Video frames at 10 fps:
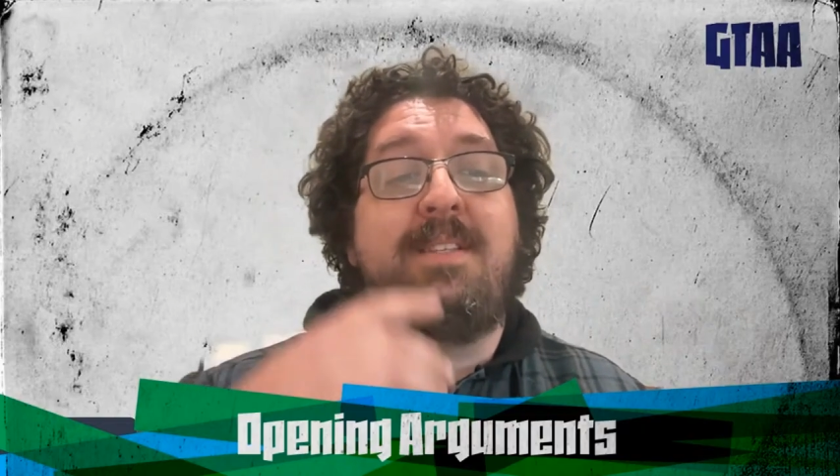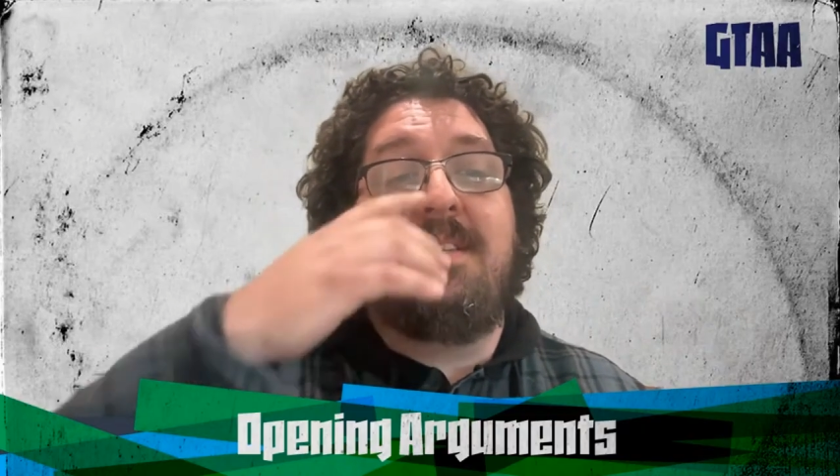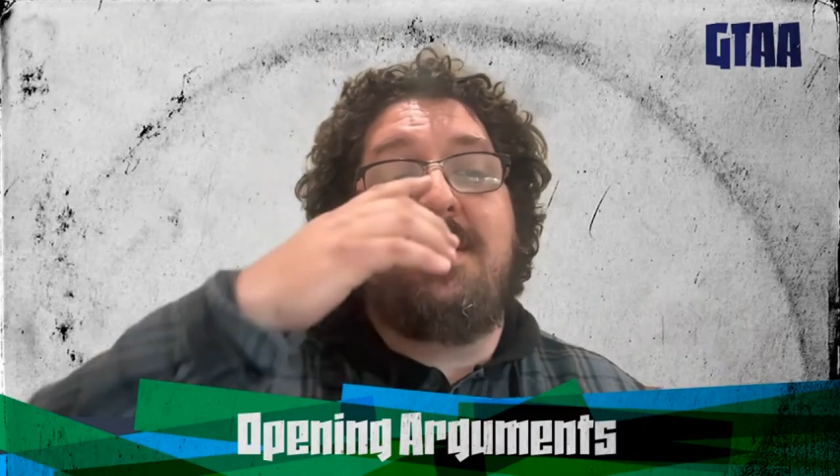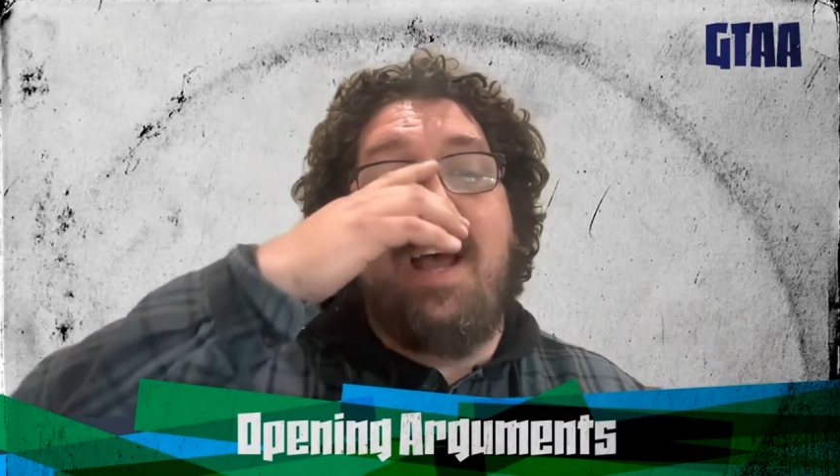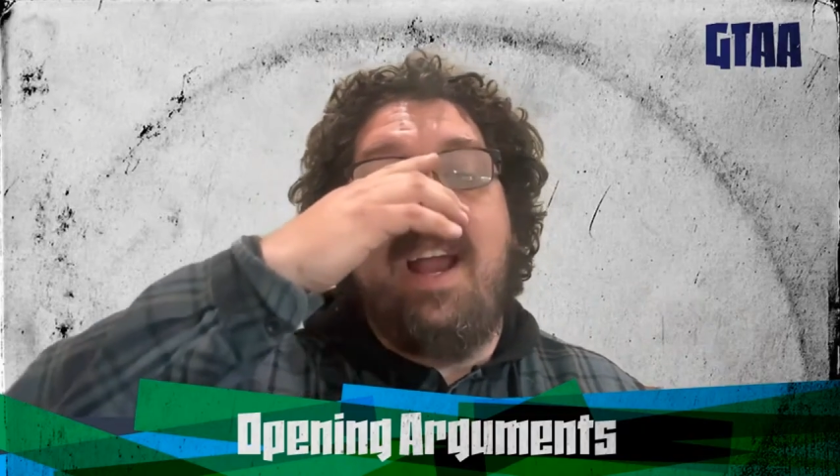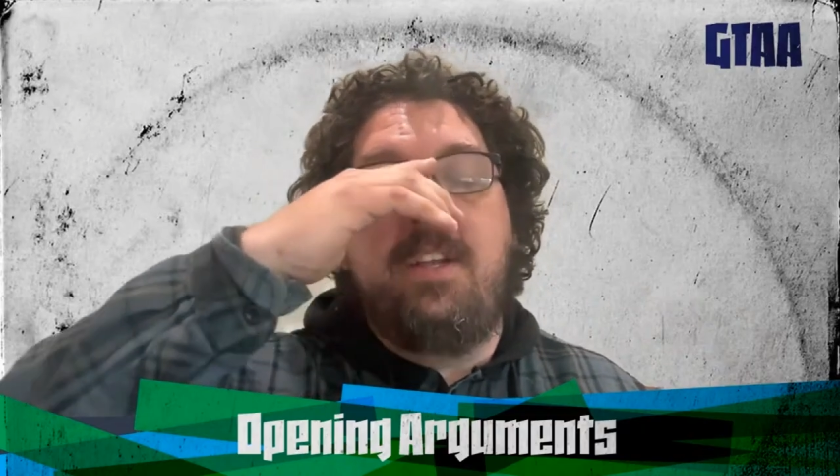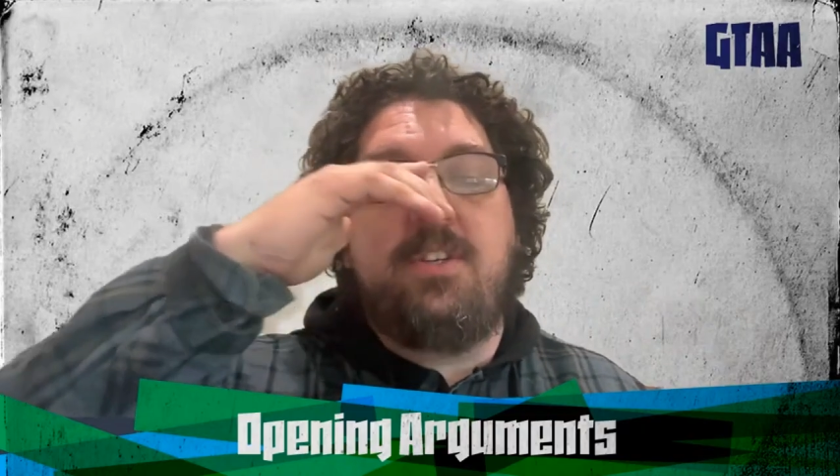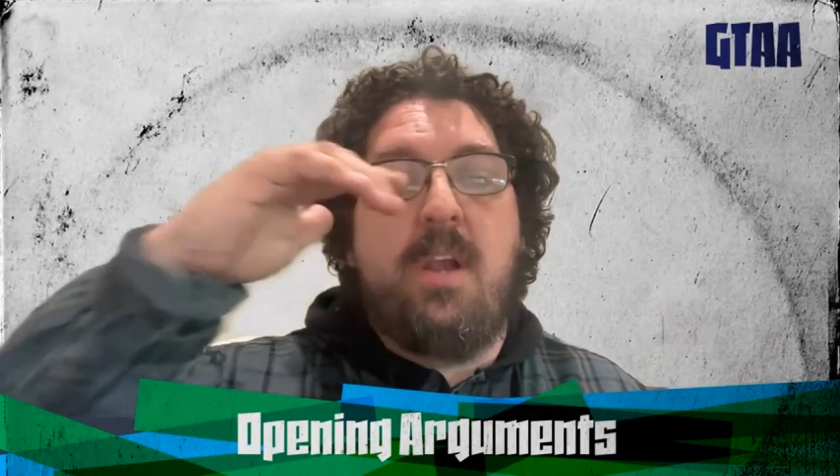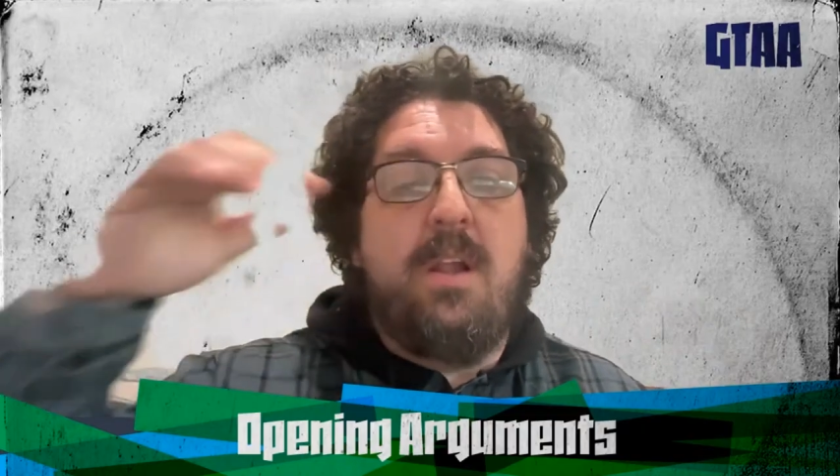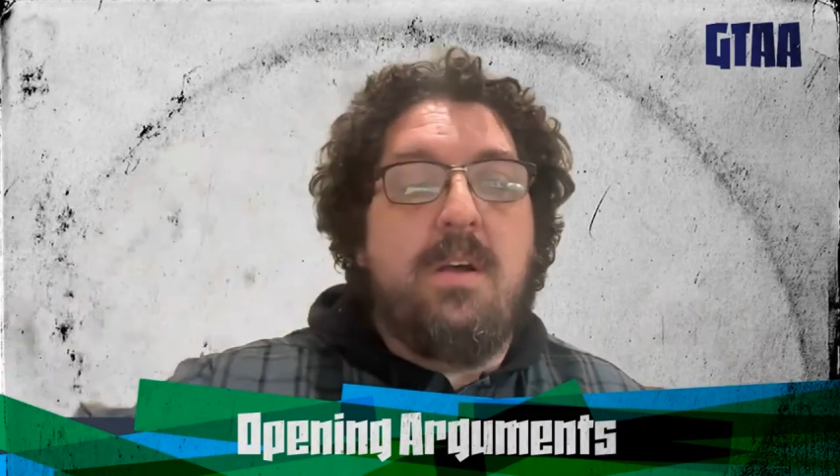society
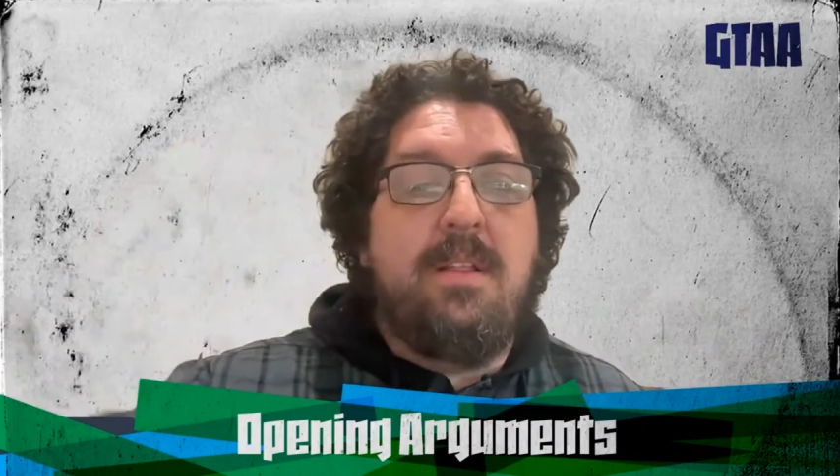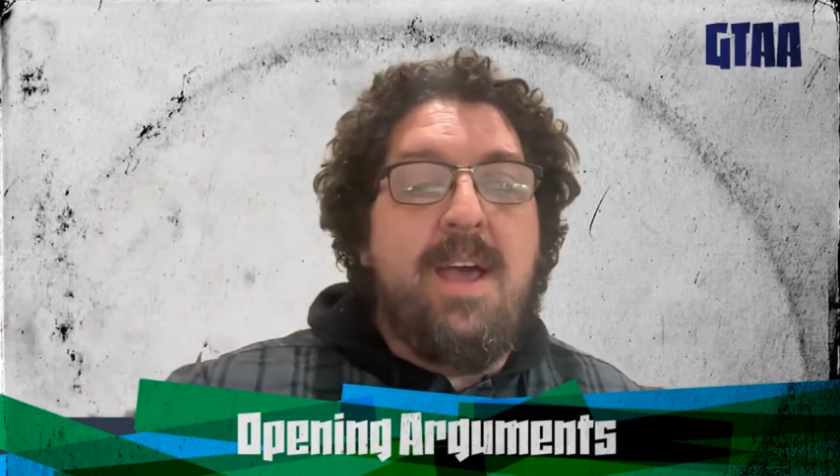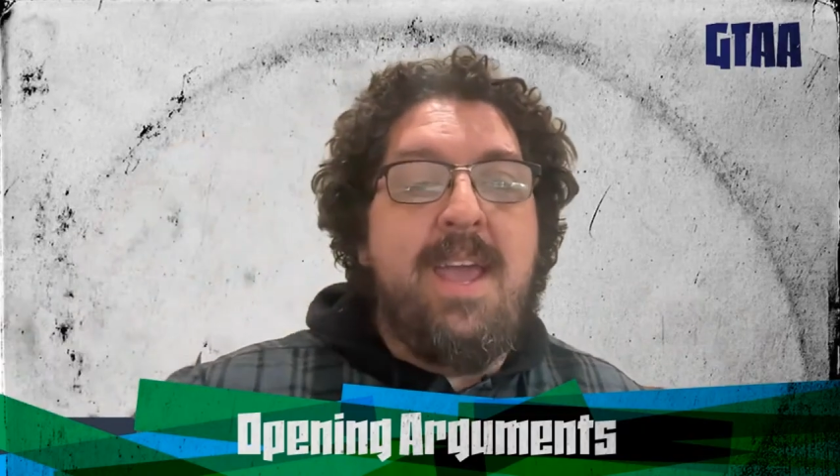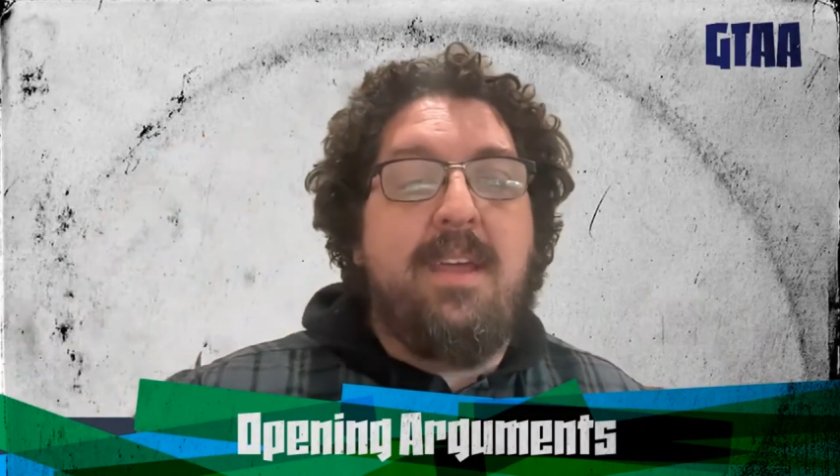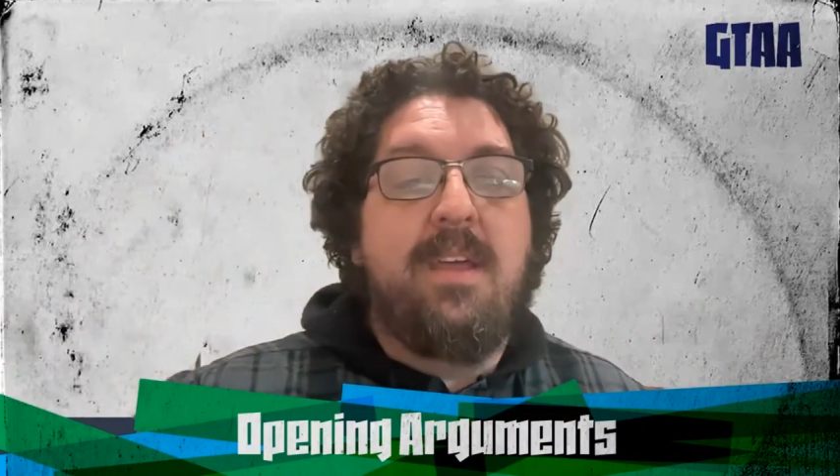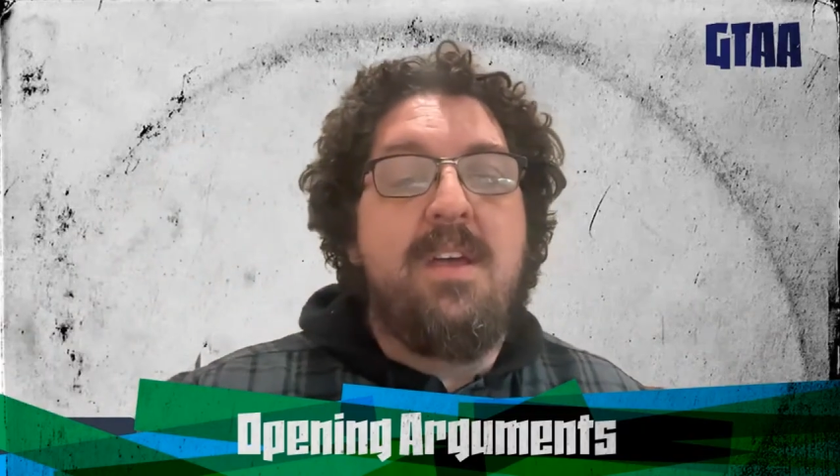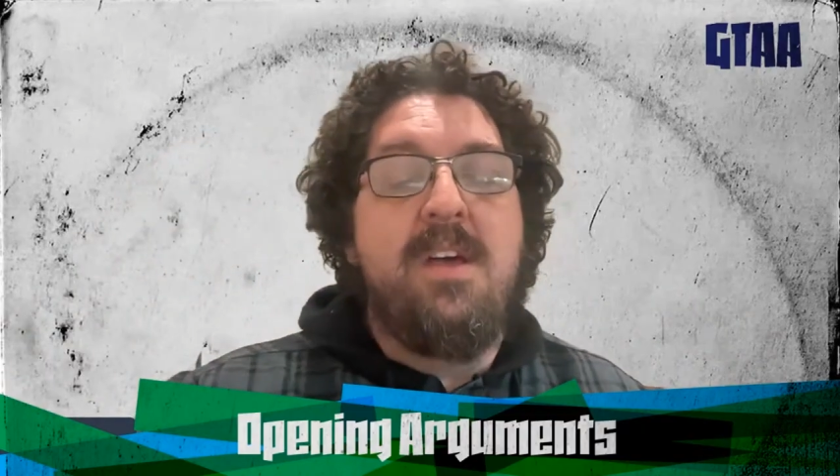should look like